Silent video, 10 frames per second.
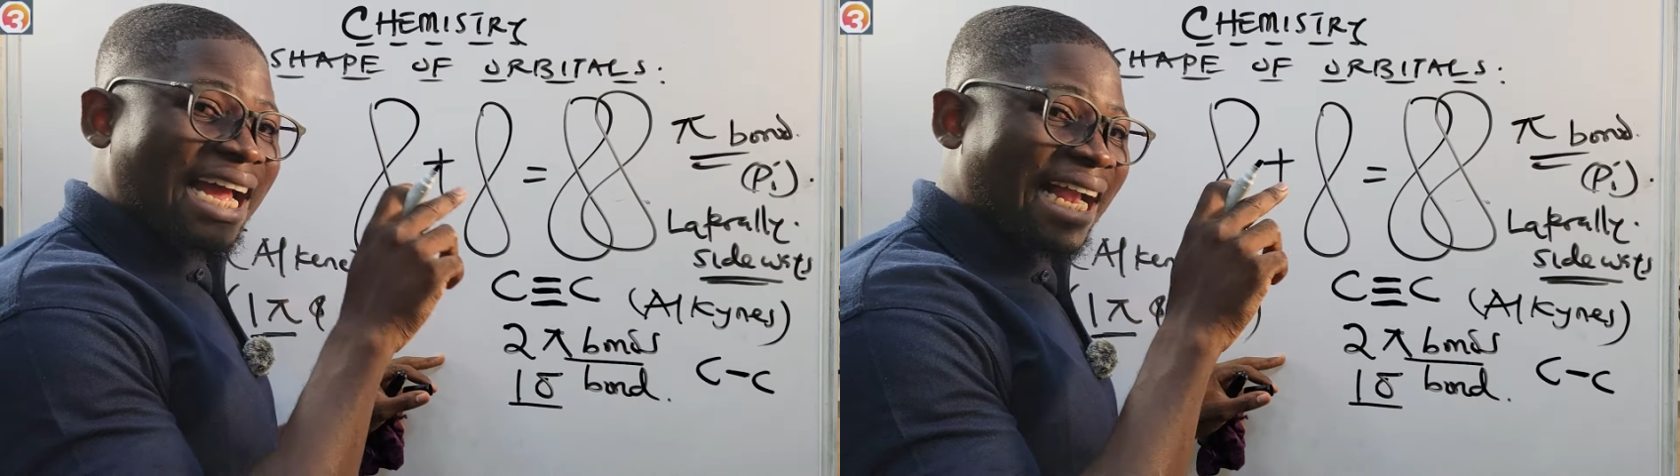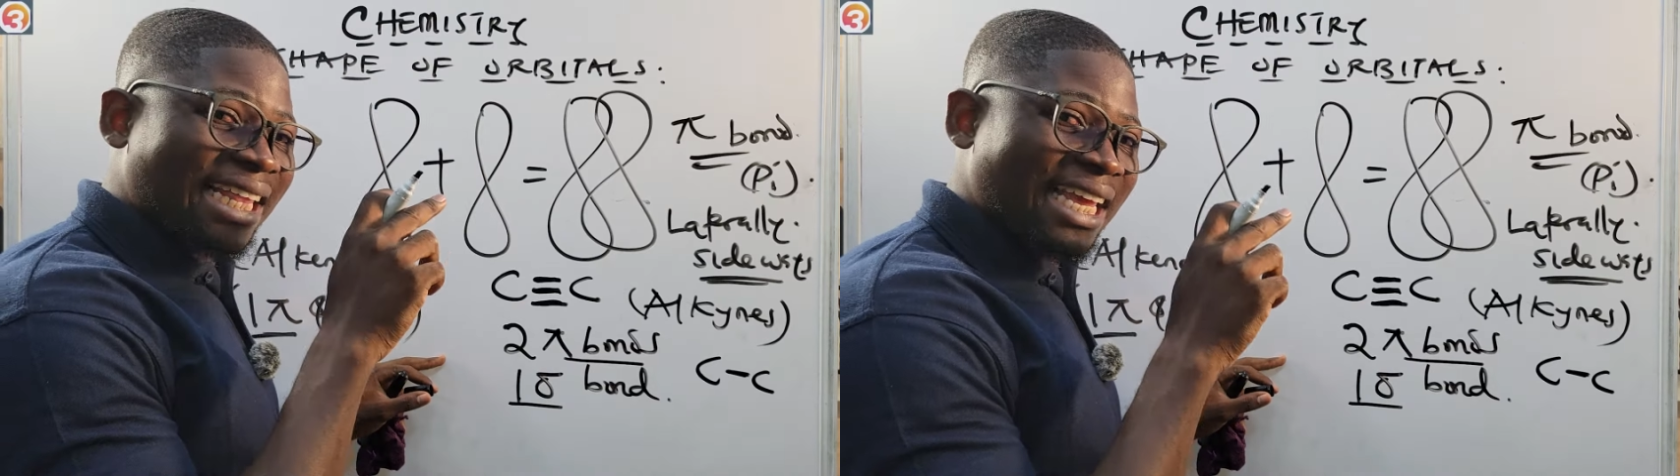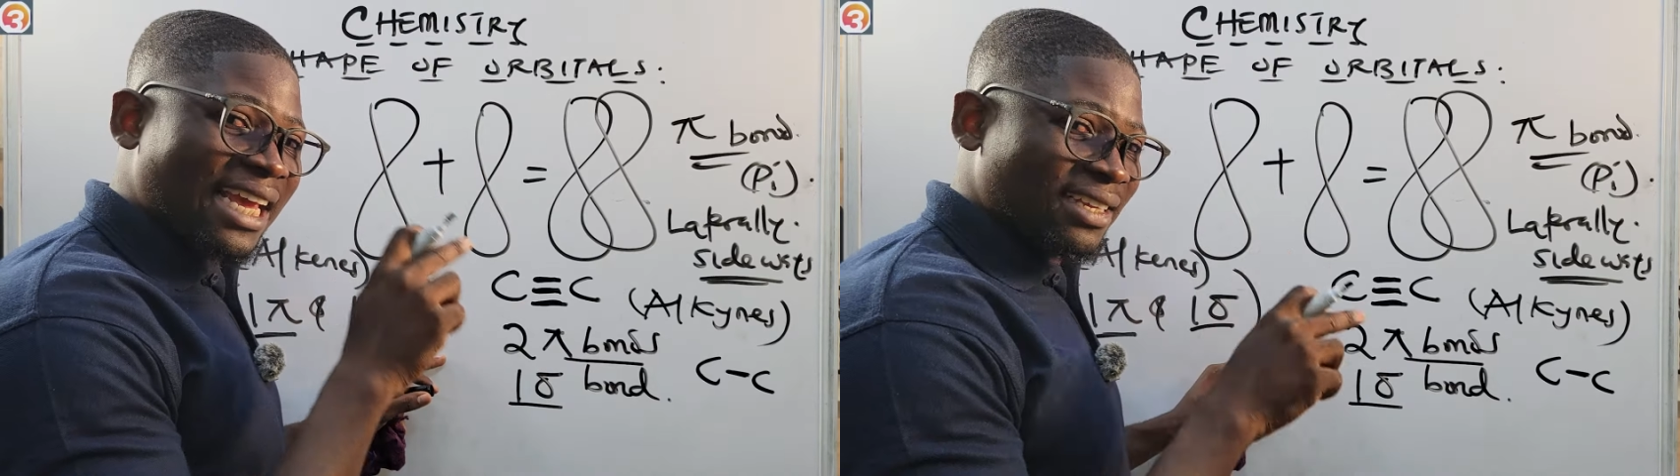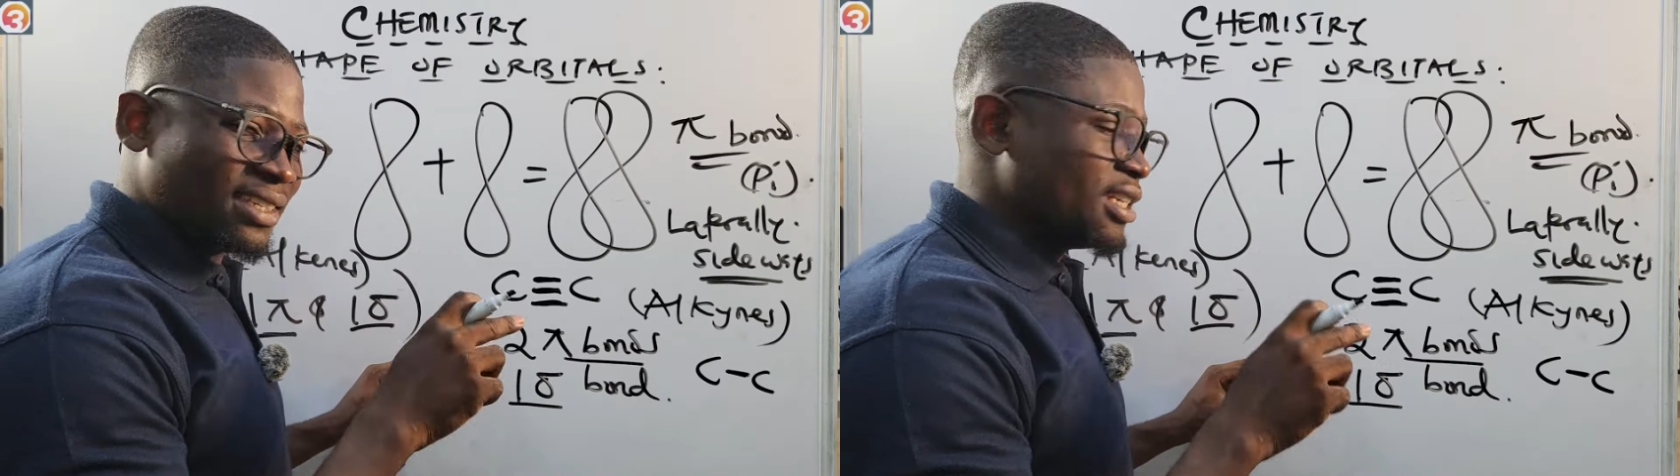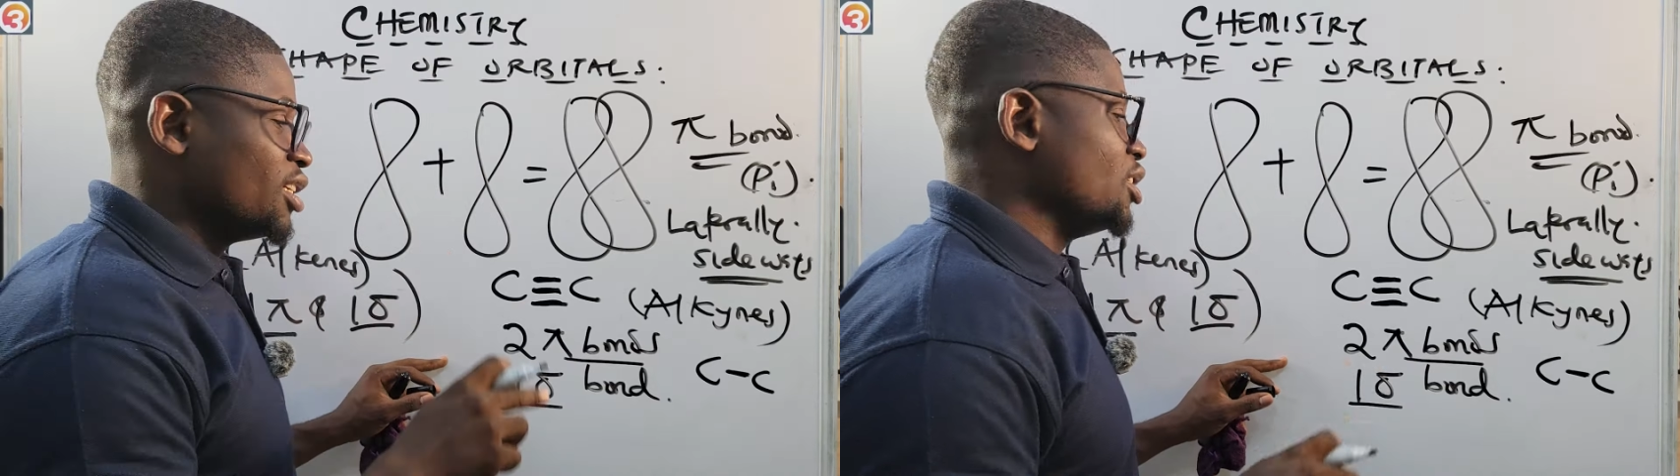
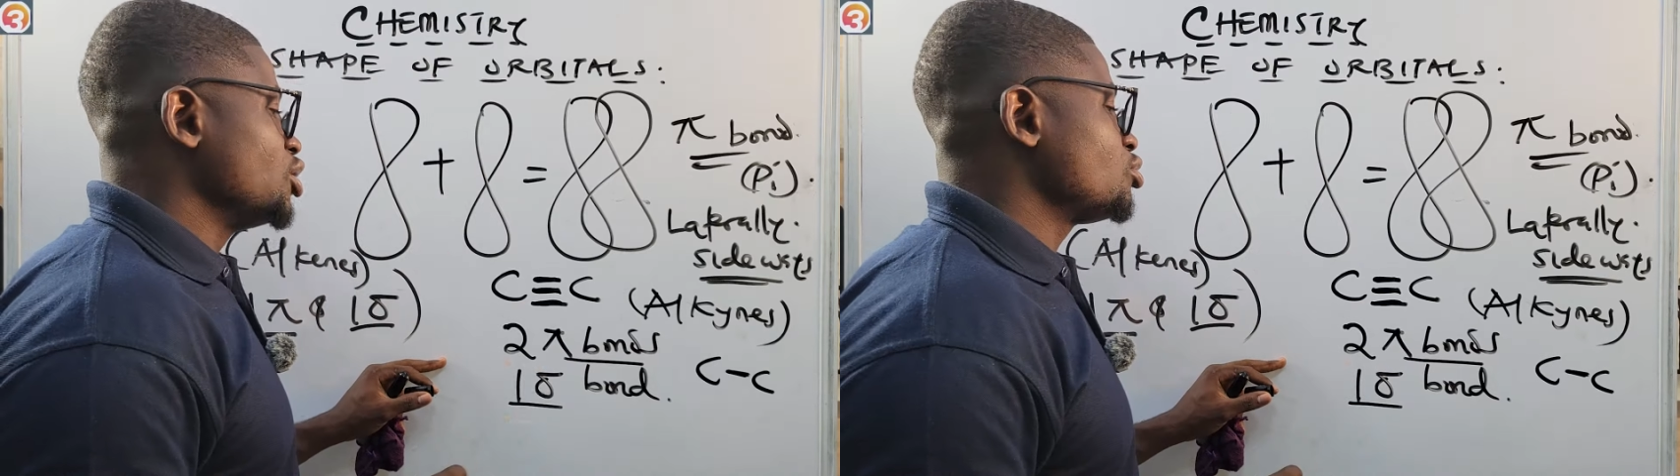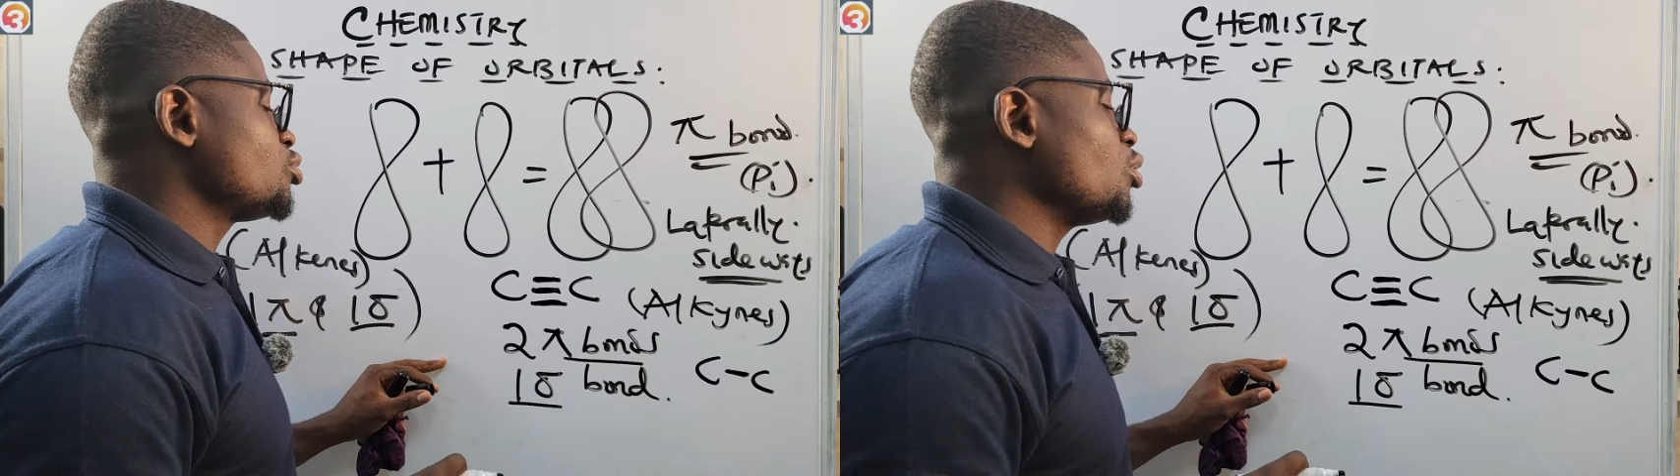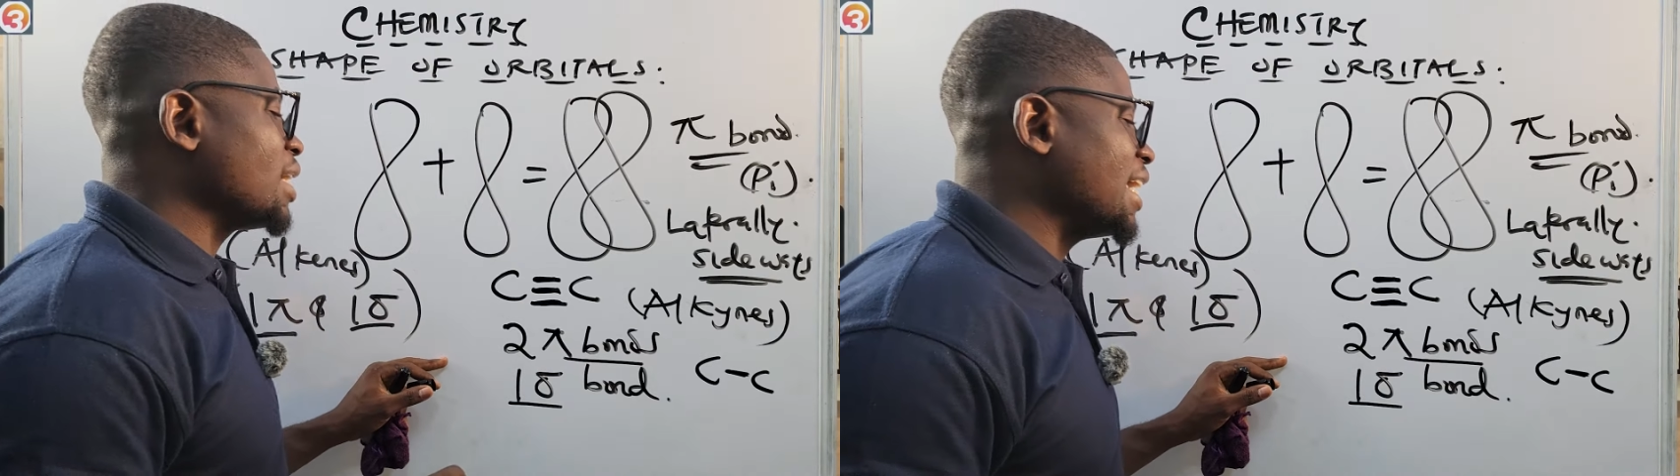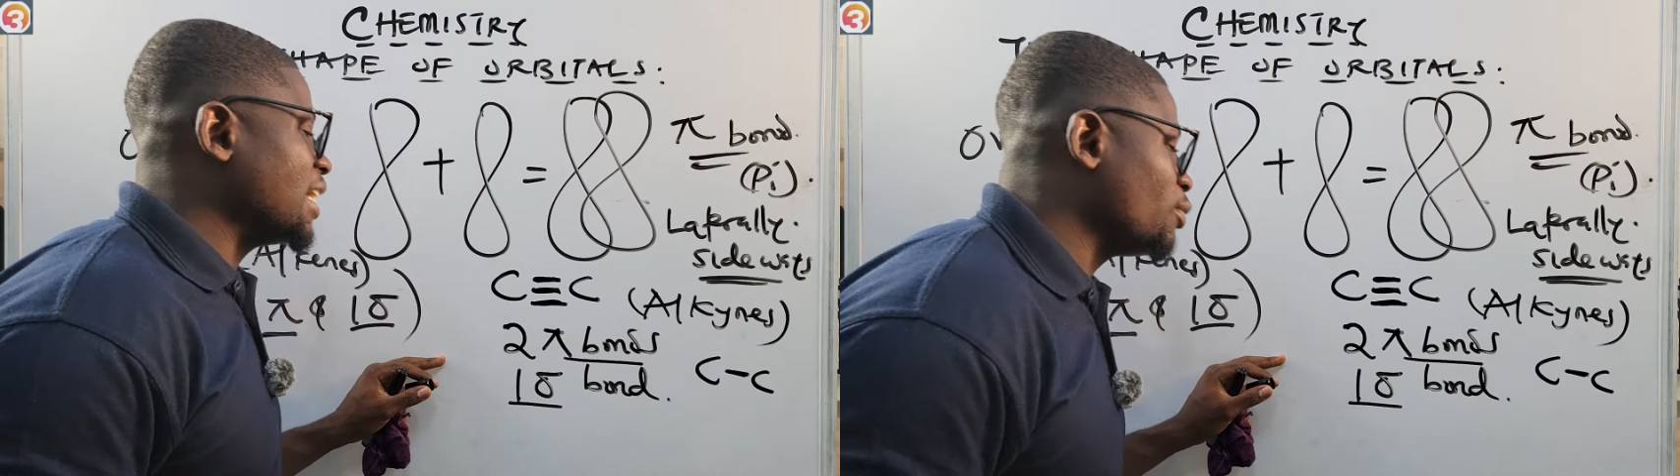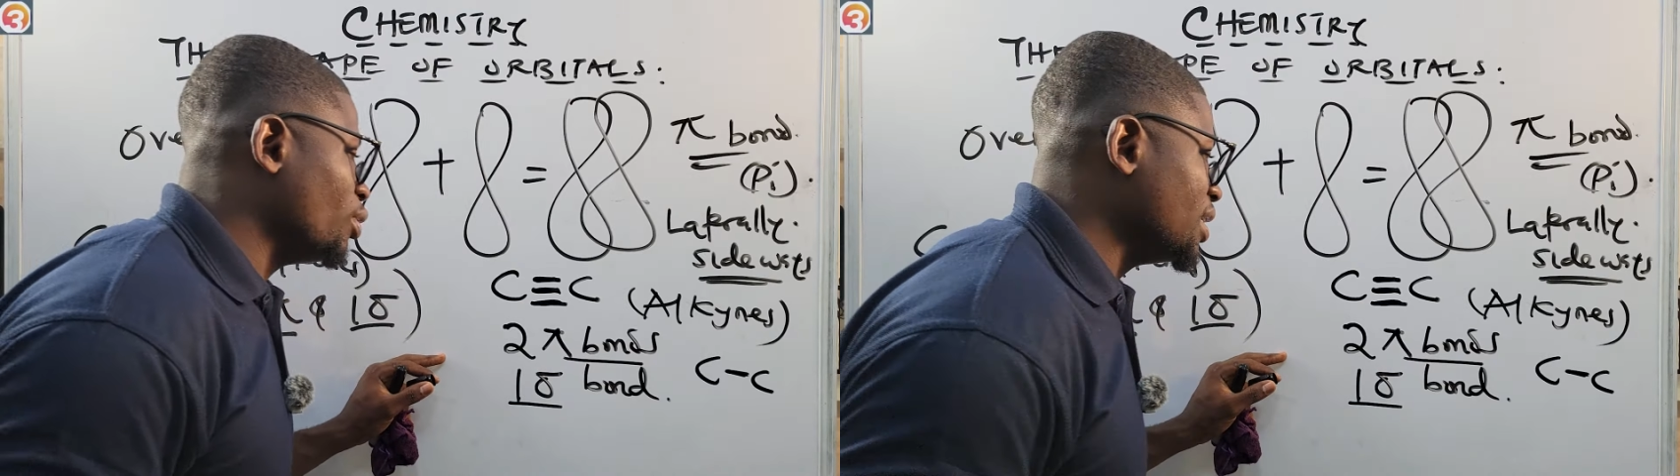alkynes is stronger
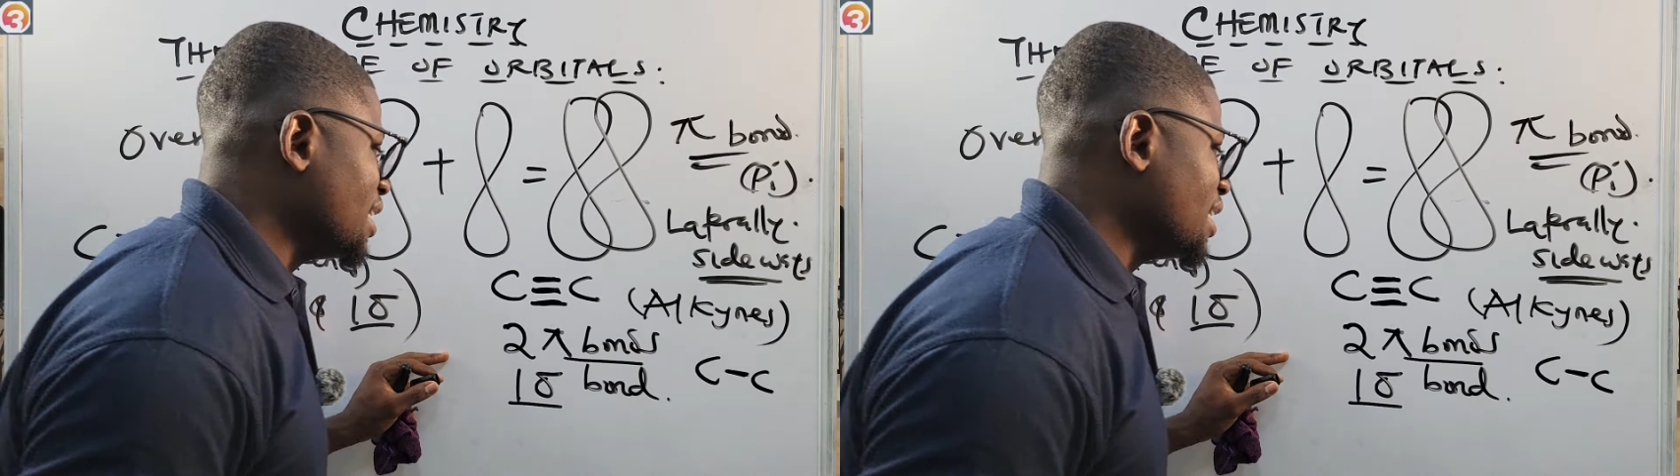than what?